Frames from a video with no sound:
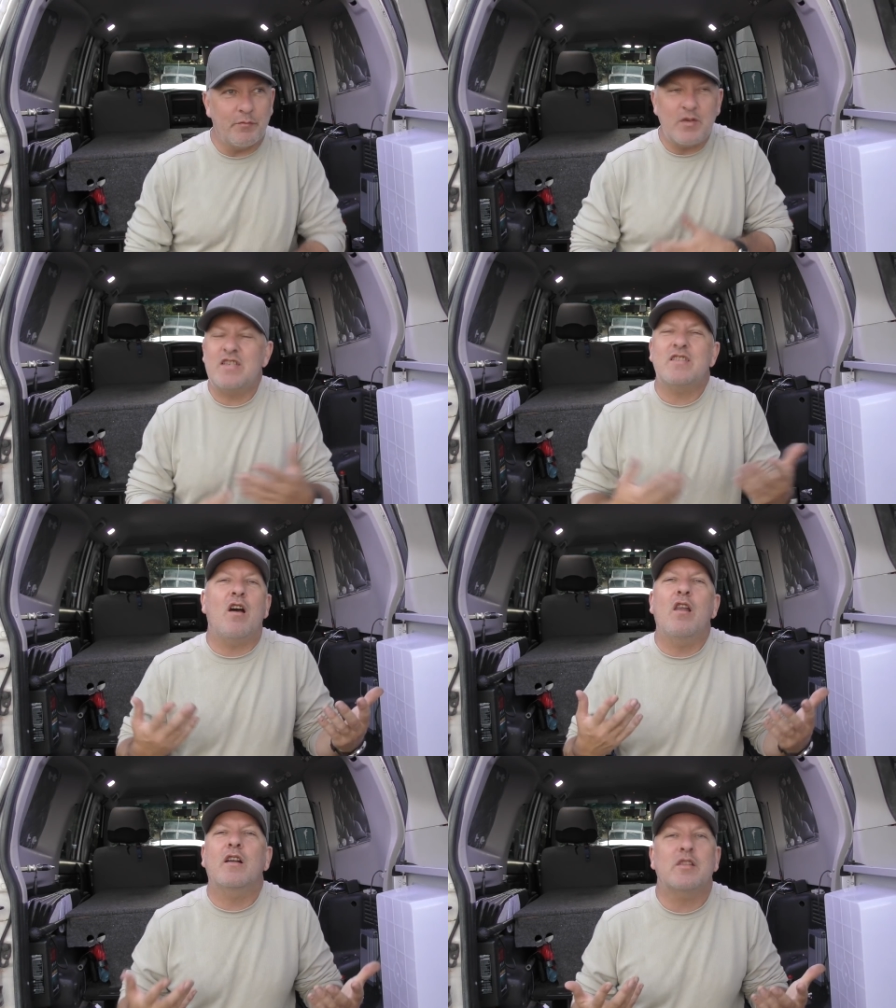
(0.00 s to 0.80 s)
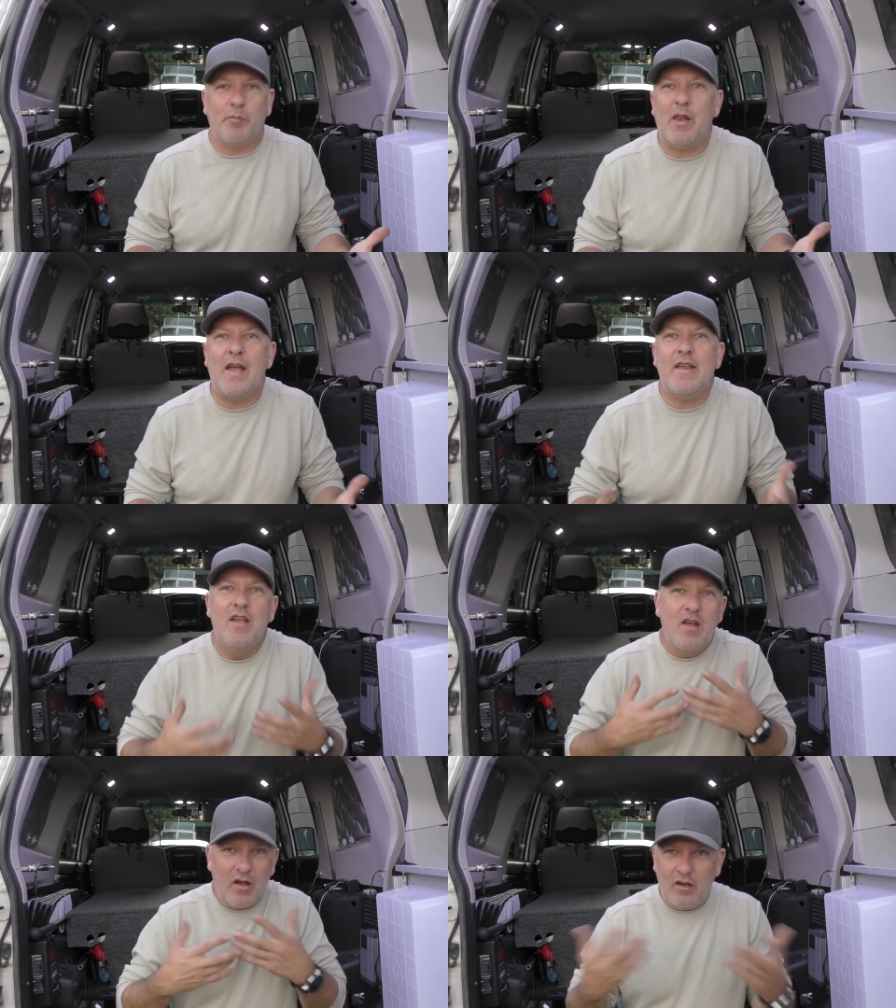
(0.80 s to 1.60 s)
For this, I like to play,
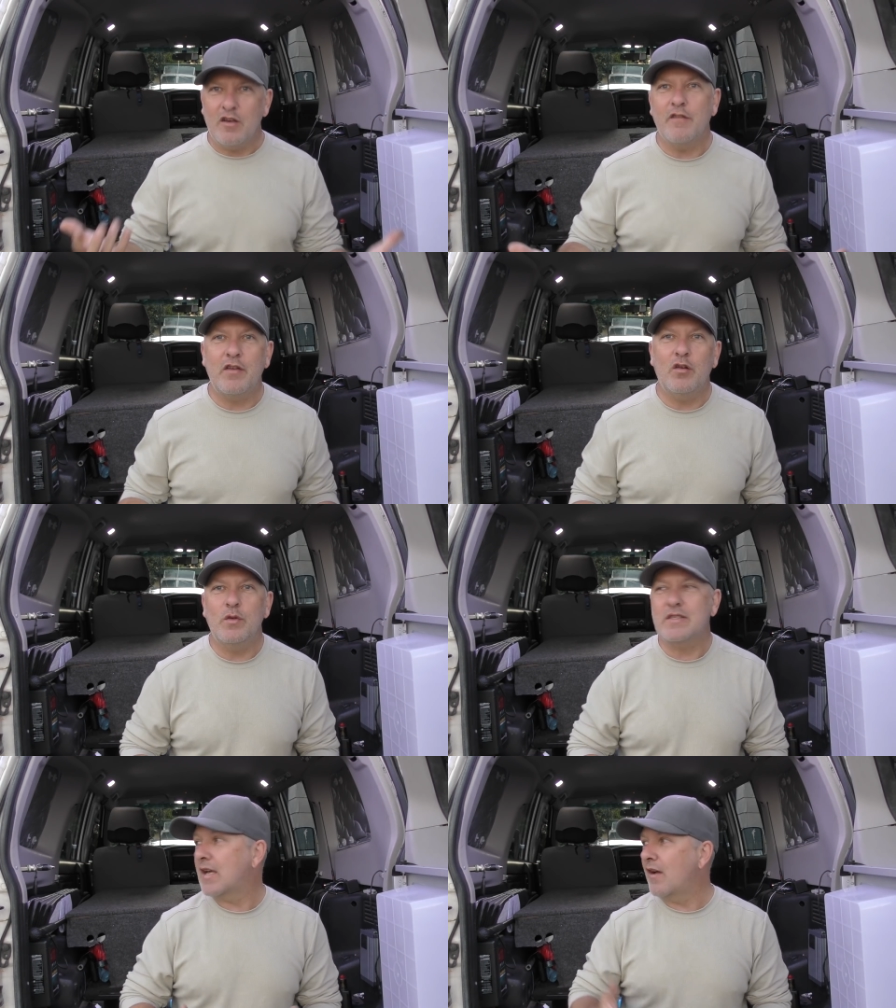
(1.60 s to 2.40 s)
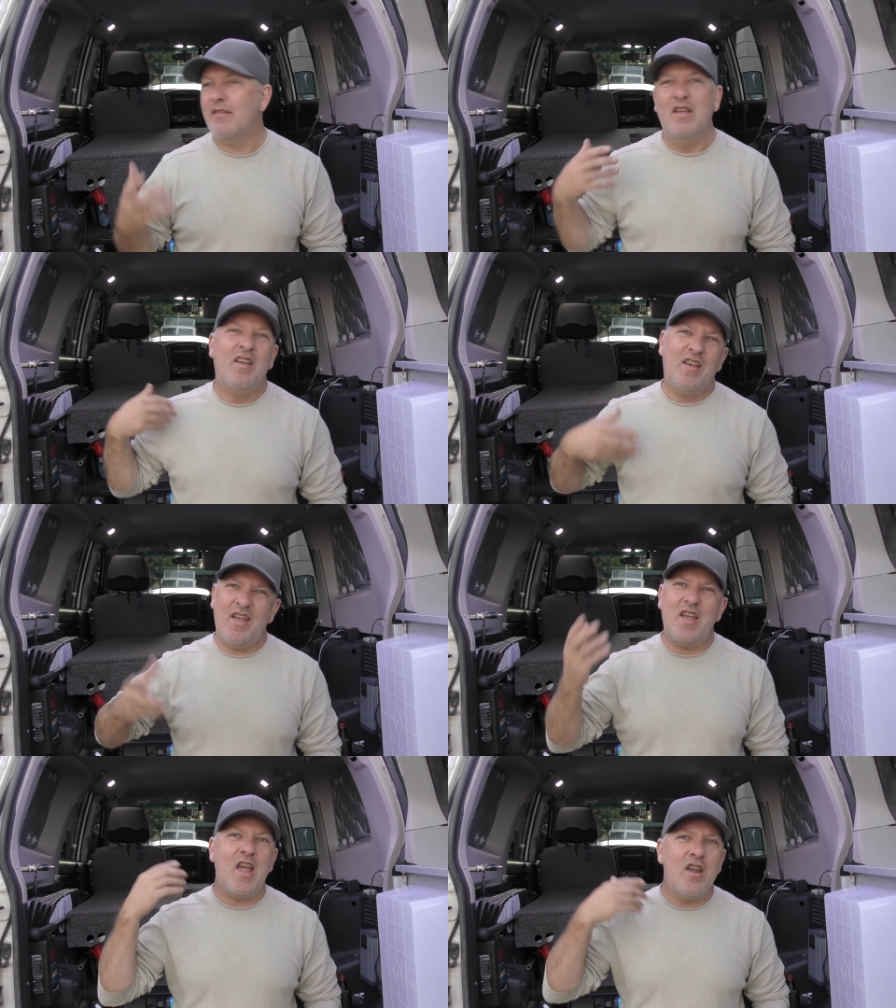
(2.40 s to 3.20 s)
I like to fiddle with stuff,
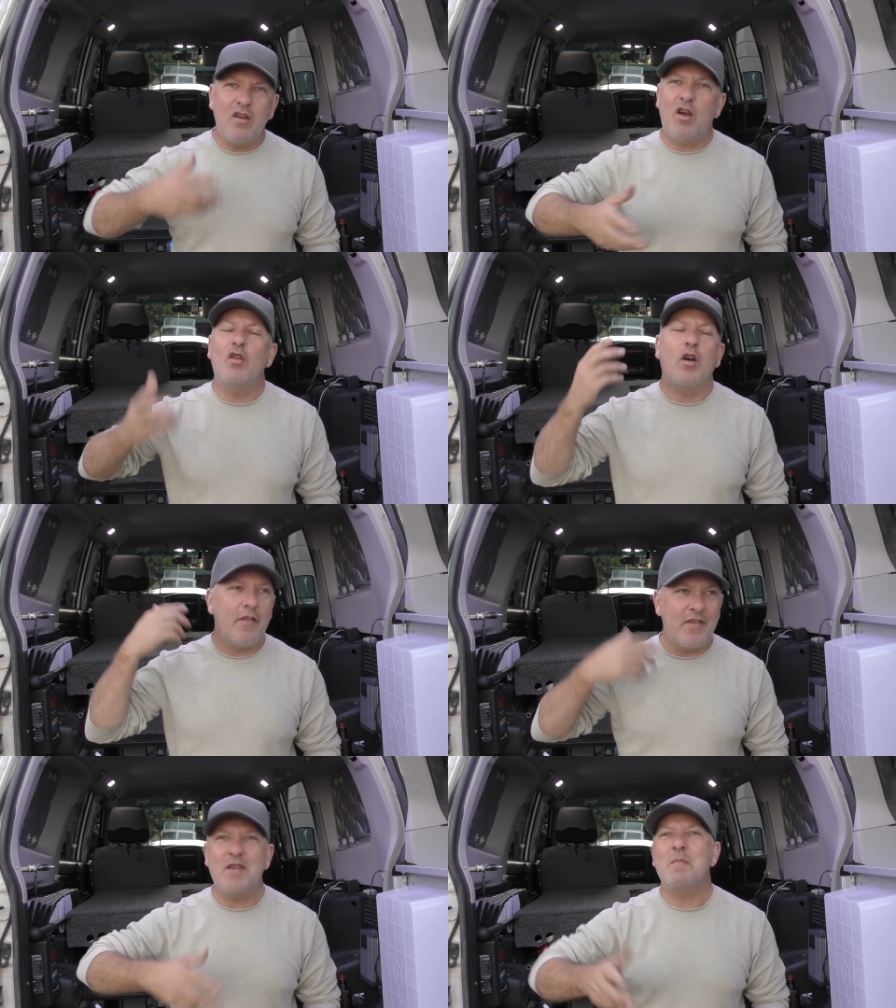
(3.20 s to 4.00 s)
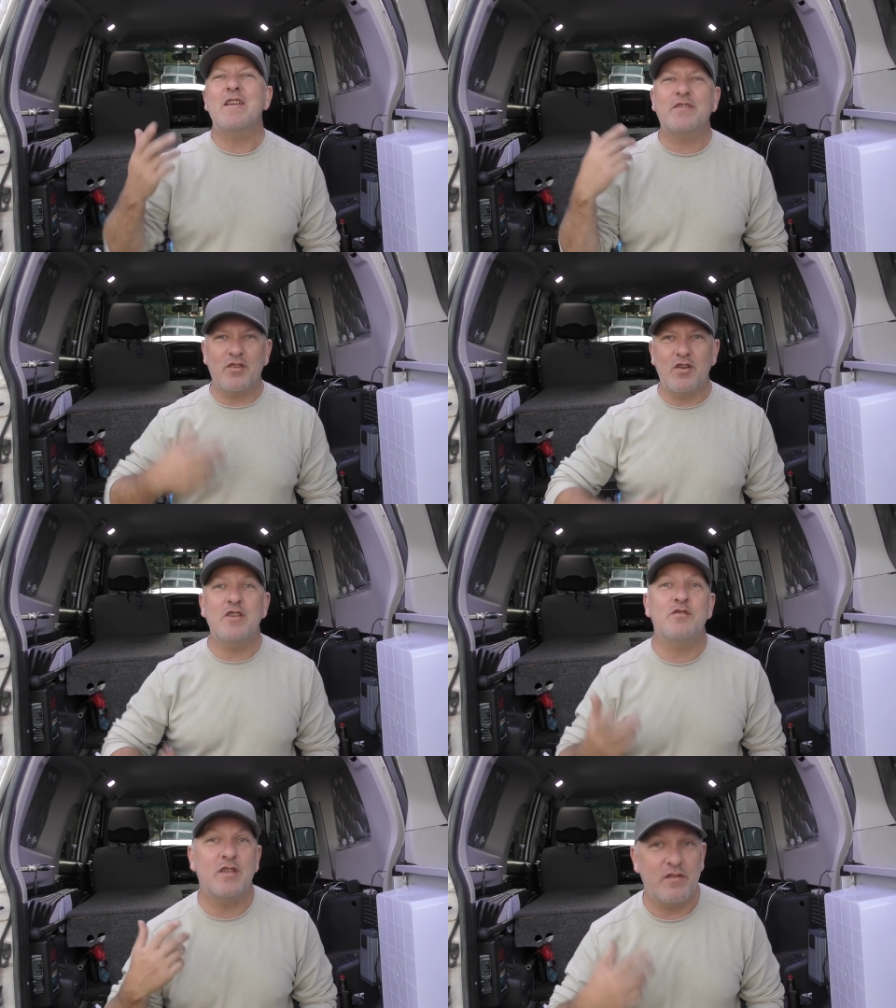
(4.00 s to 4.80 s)
and look, I think it makes for
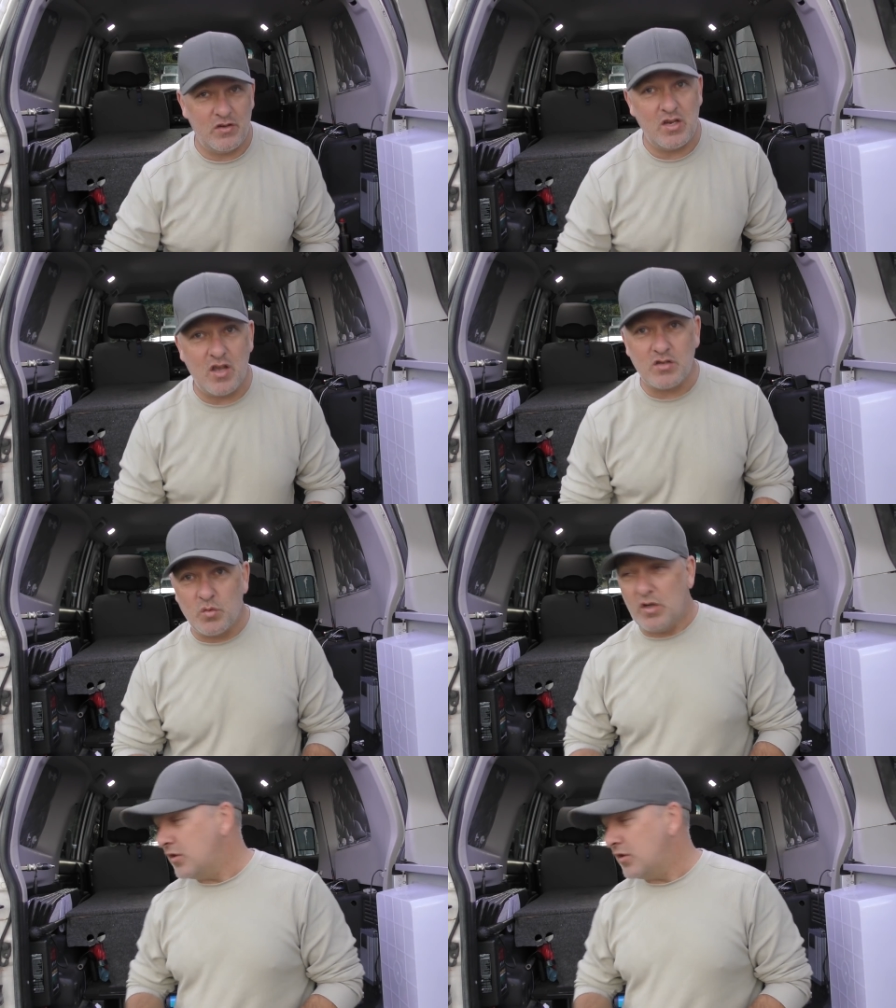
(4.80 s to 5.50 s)
interesting videos when I